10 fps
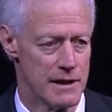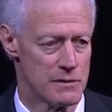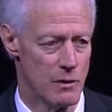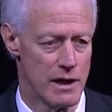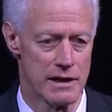
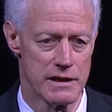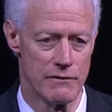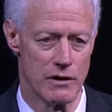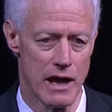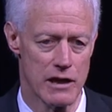This morning's
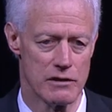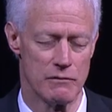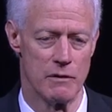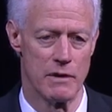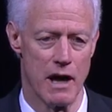
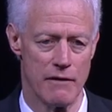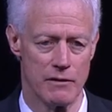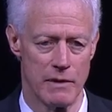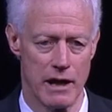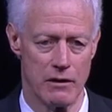invocation will be
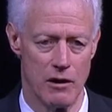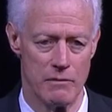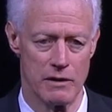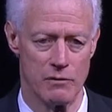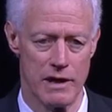offered by
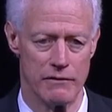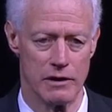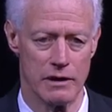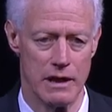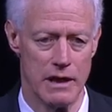Coleman
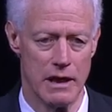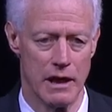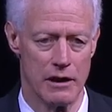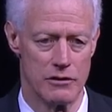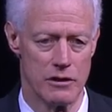Weaver,
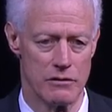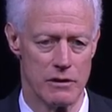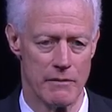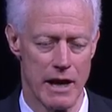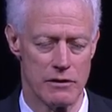a
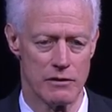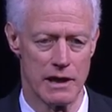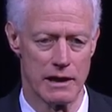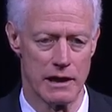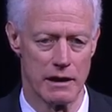junior
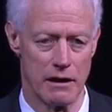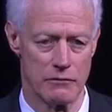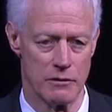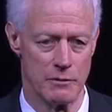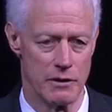majoring in
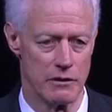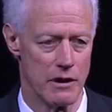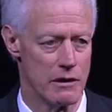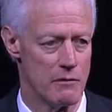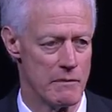
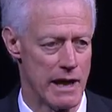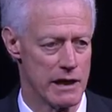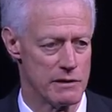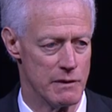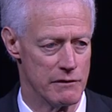entrepreneurial
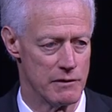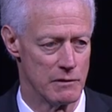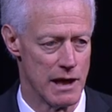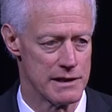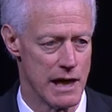management
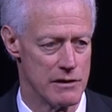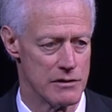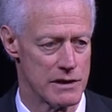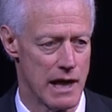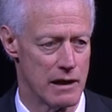from Los
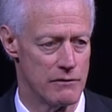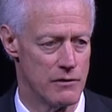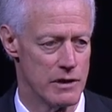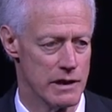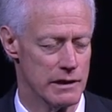Angeles,
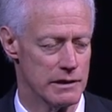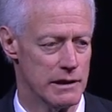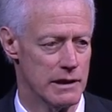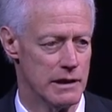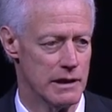California.
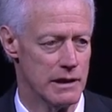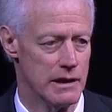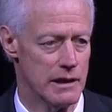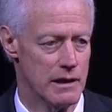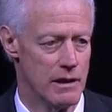
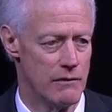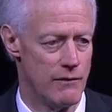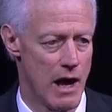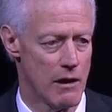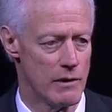
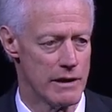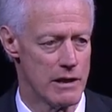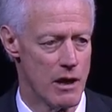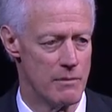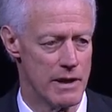Following
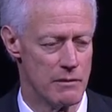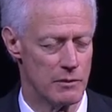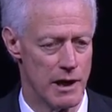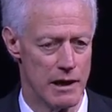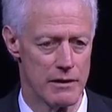the opening
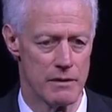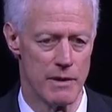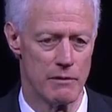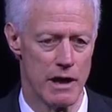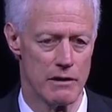prayer, the
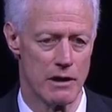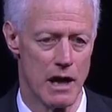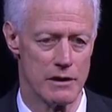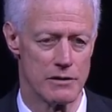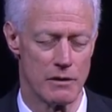BYU
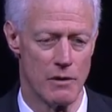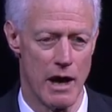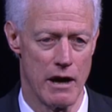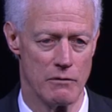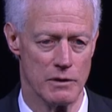Concert
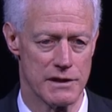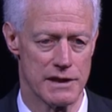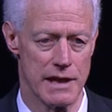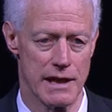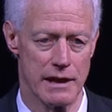Choir will
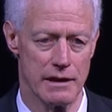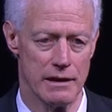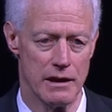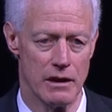sing